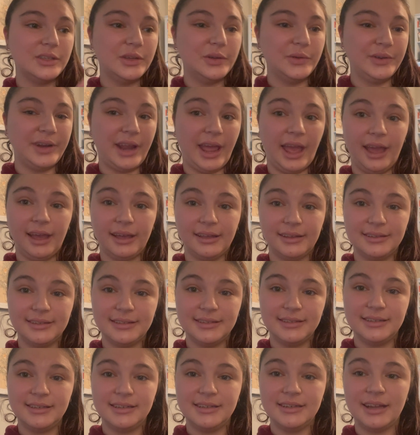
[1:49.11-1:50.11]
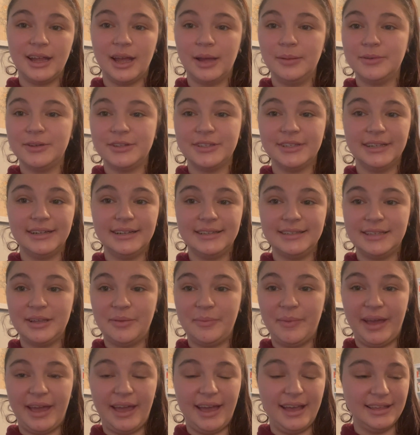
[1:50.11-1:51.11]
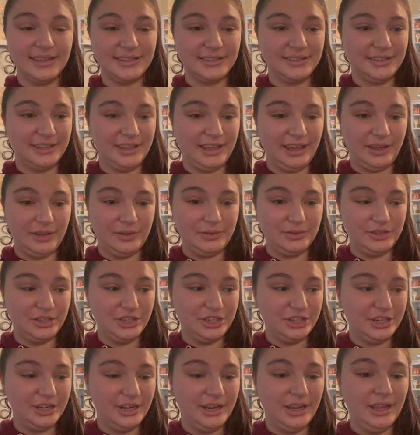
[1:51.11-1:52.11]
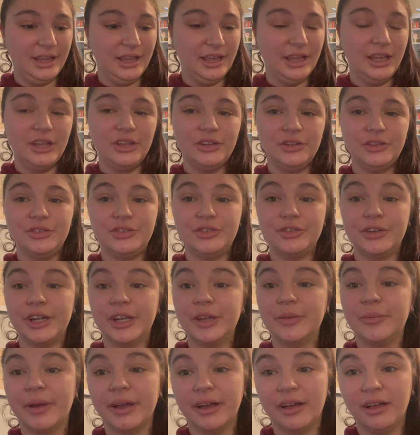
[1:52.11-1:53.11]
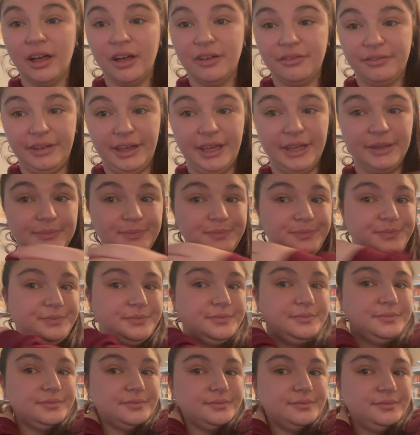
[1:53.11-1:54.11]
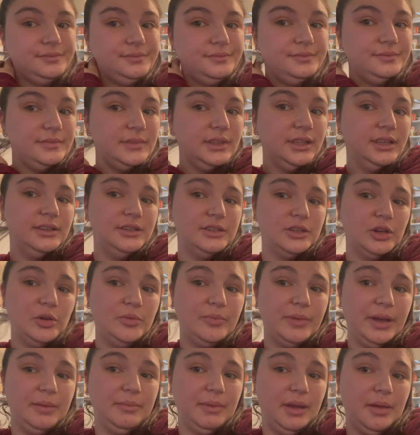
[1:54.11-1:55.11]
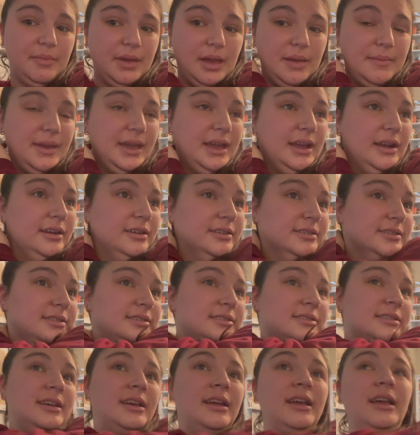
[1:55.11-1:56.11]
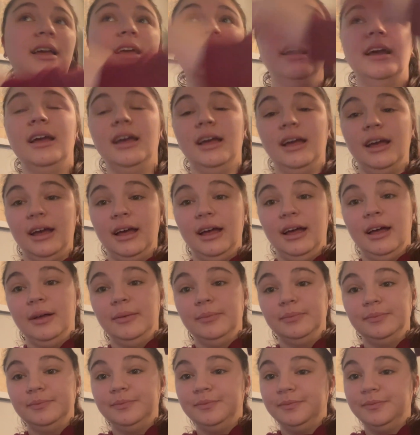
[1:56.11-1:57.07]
next, I'm just gonna sit my ass on the couch, drink my coffee. Don't mind my baby hairs. Drink